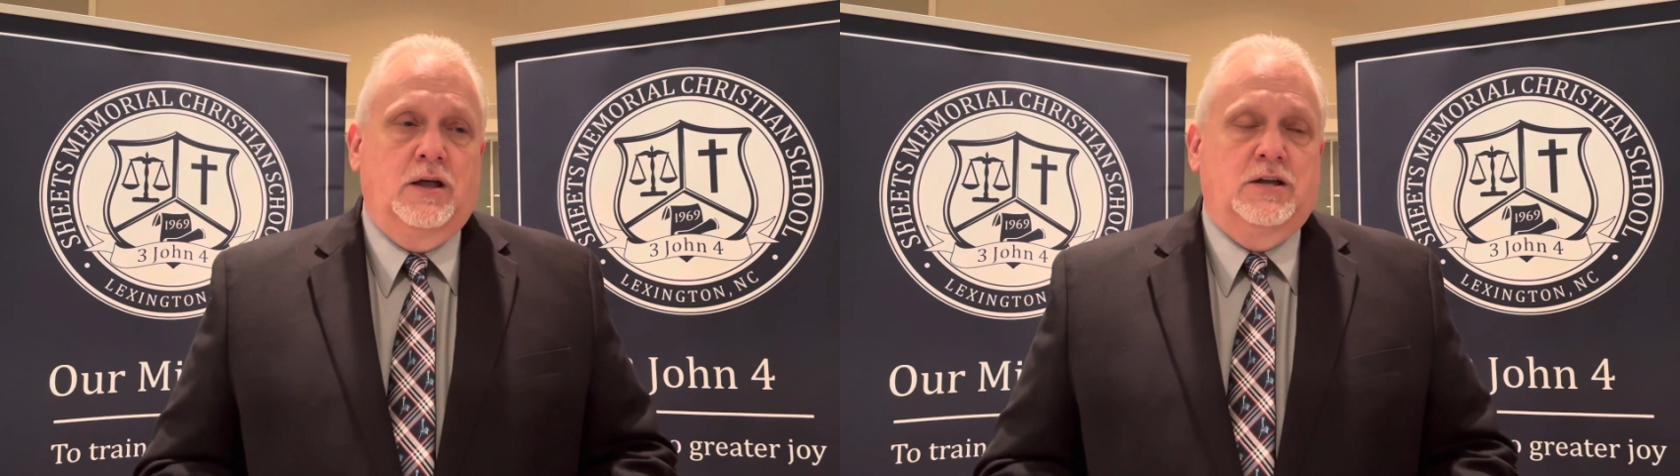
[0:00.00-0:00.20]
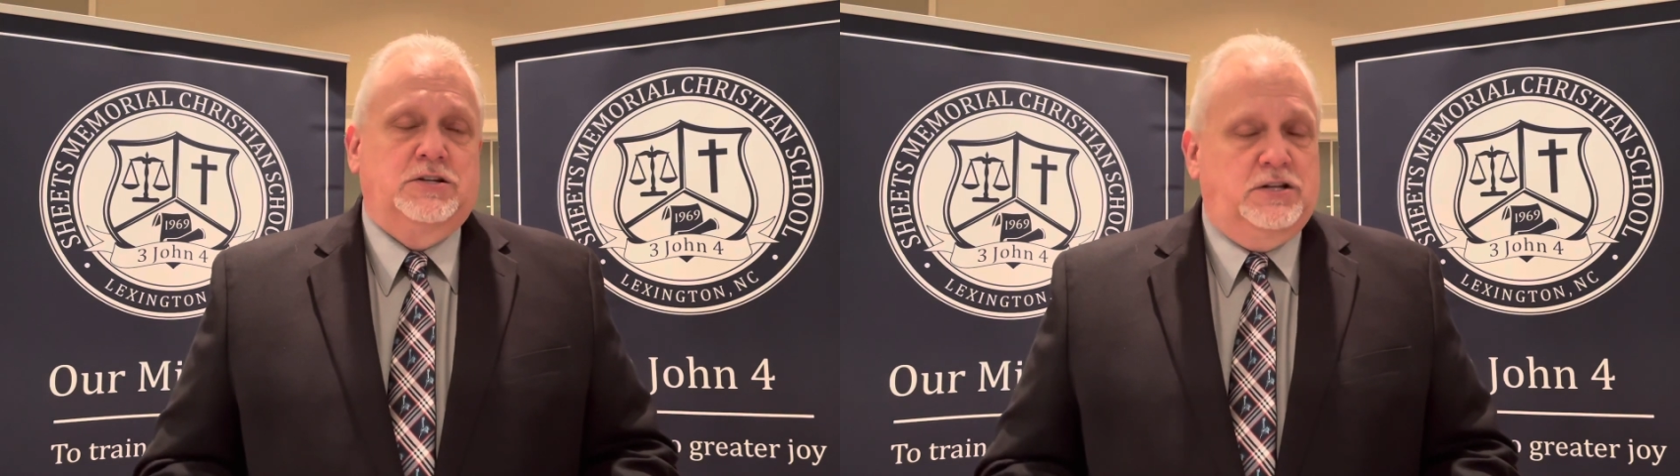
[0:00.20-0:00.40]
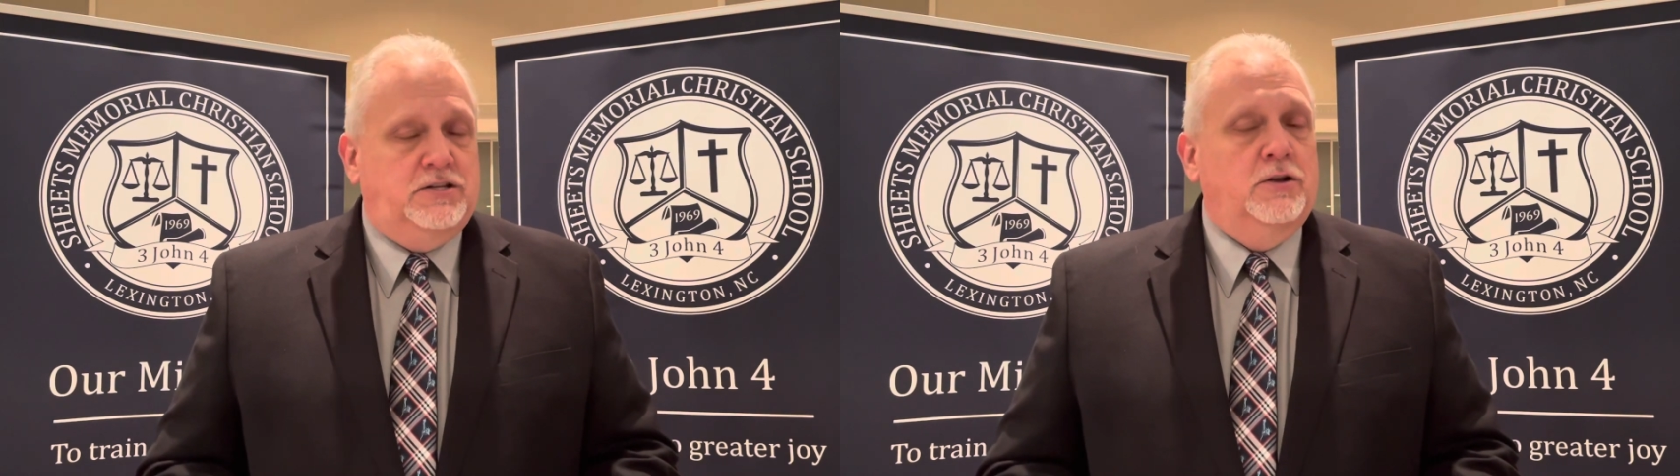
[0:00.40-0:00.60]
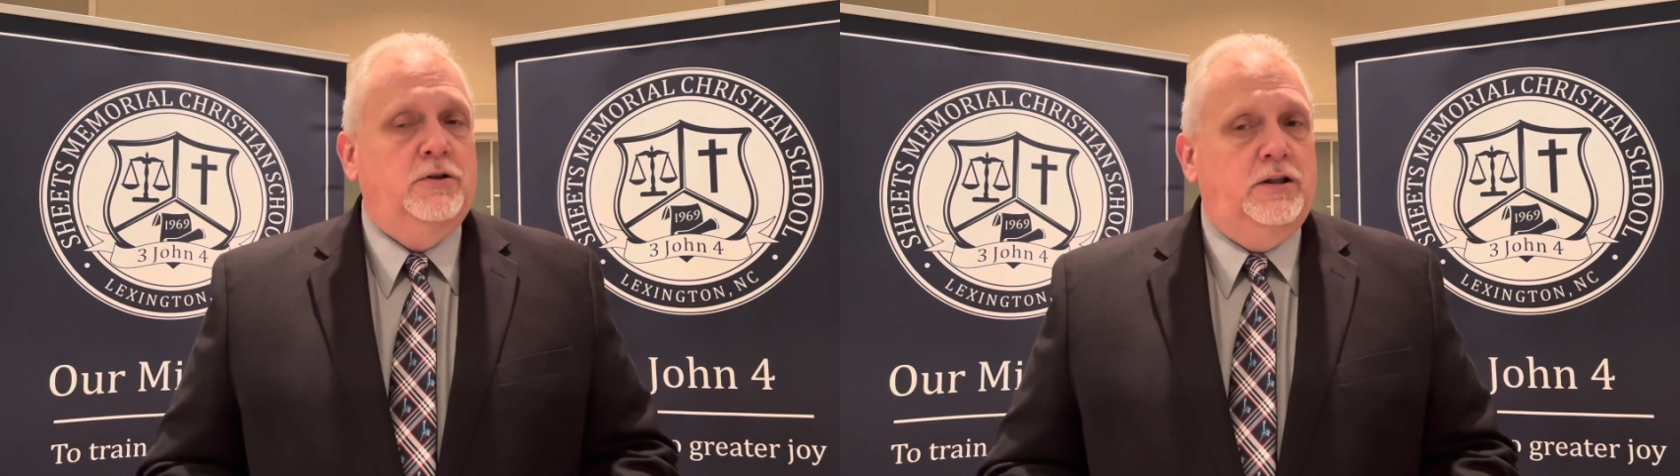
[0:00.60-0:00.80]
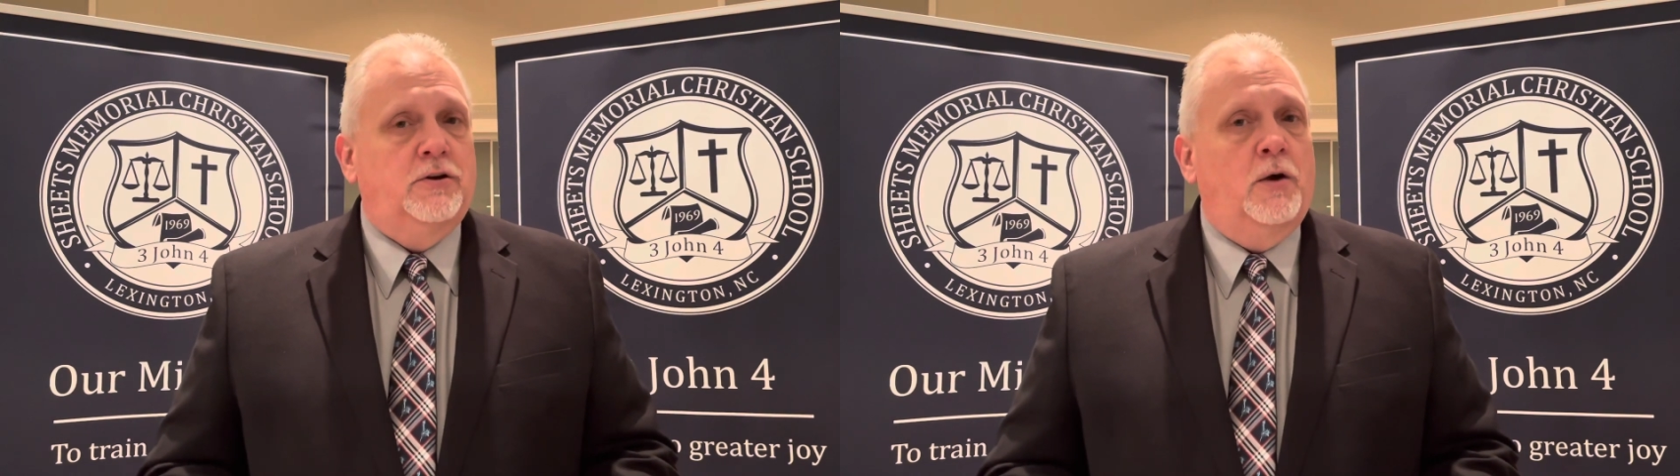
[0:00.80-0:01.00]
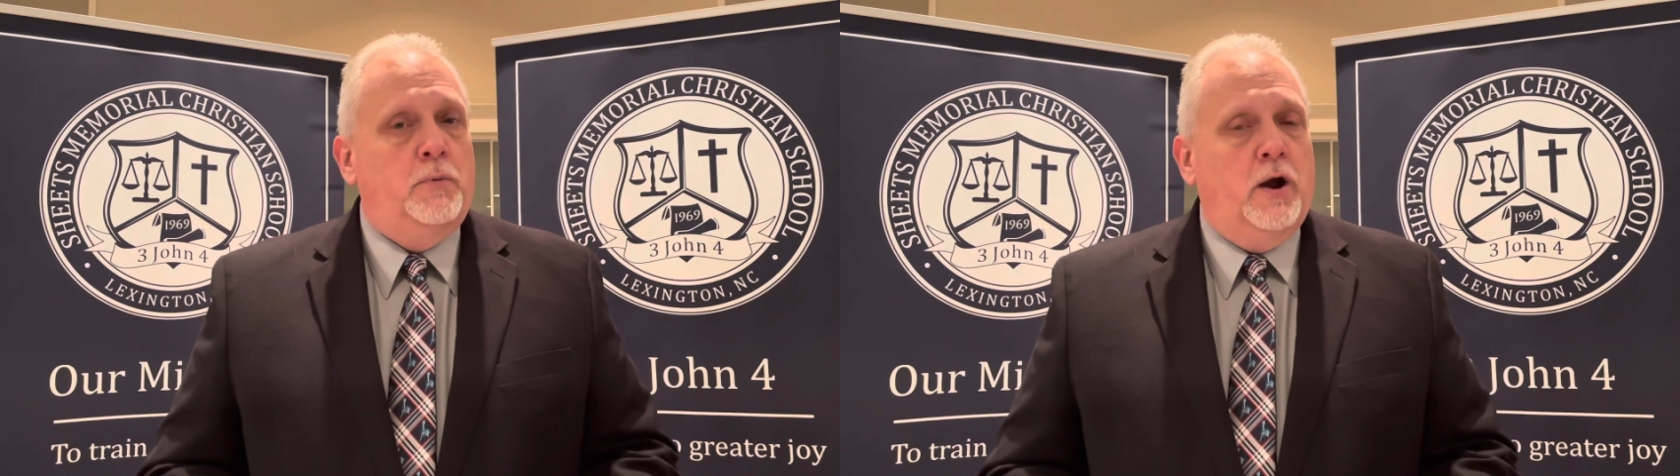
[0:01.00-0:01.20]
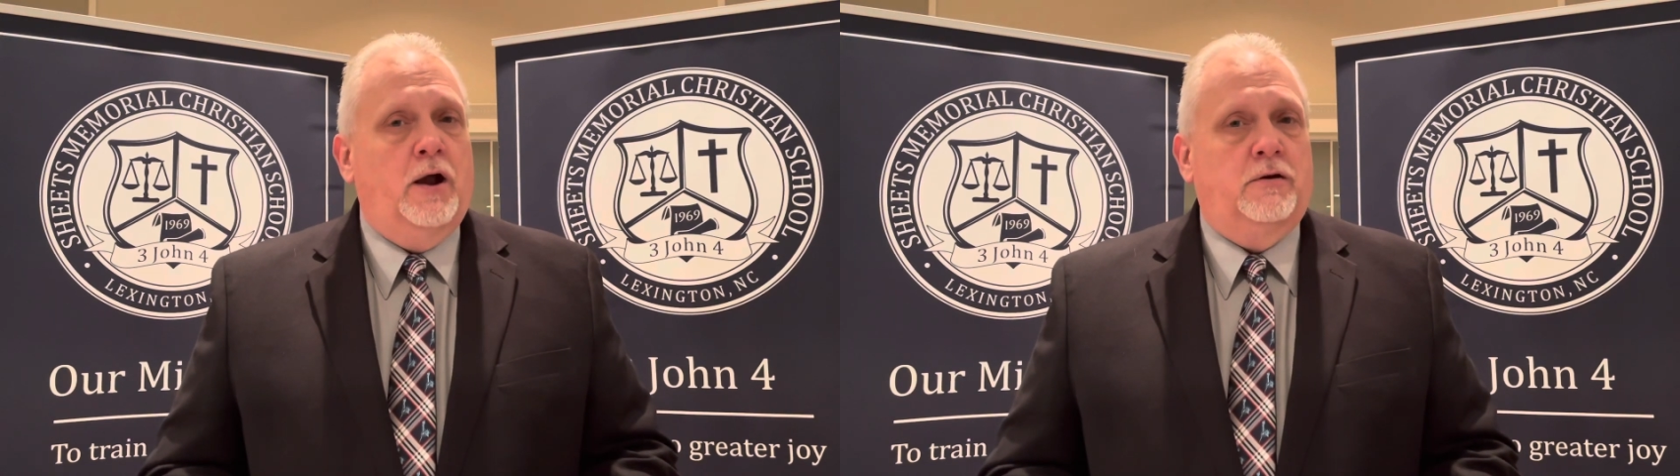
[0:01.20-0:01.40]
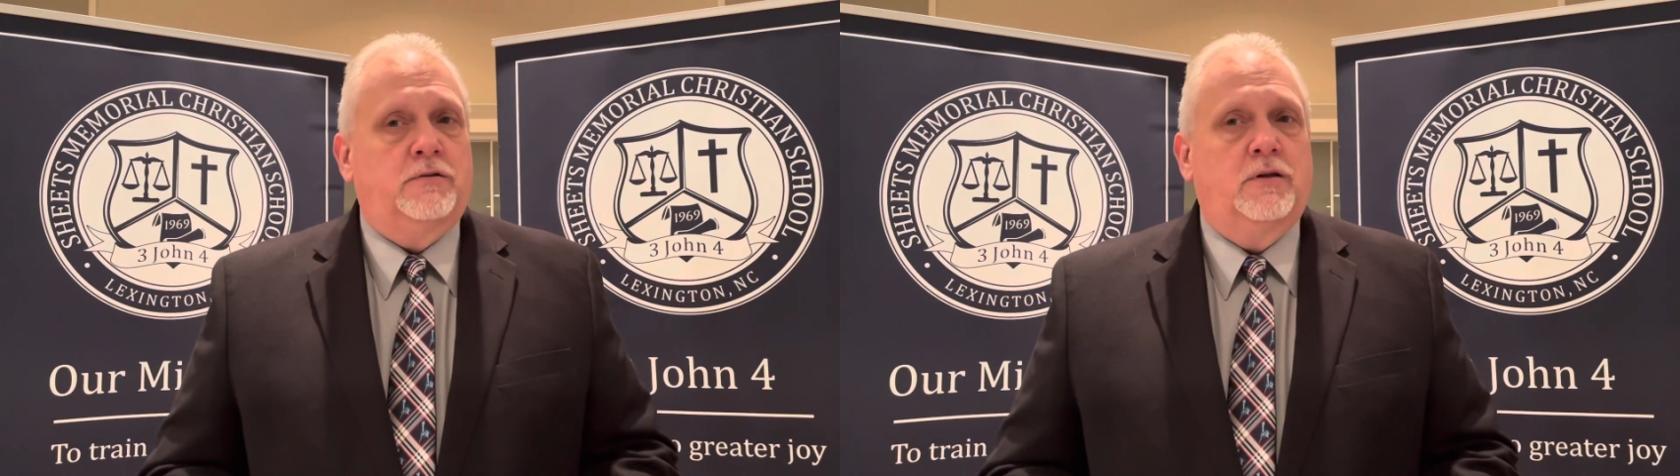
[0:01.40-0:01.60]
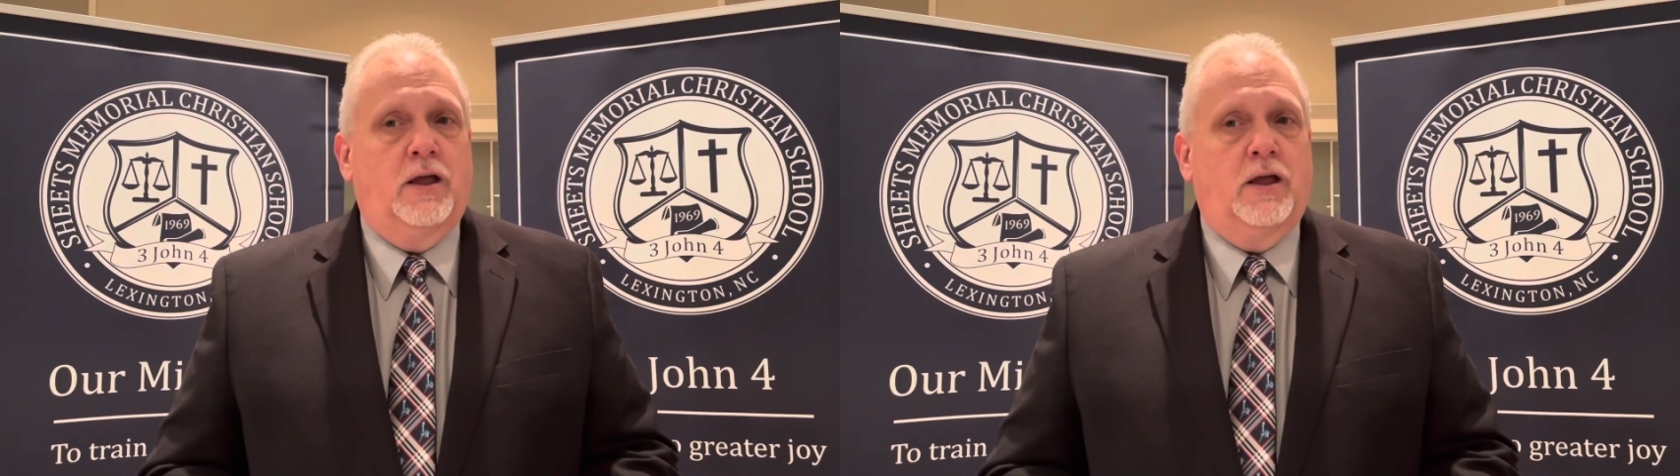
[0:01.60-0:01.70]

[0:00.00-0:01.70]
She still needs our prayers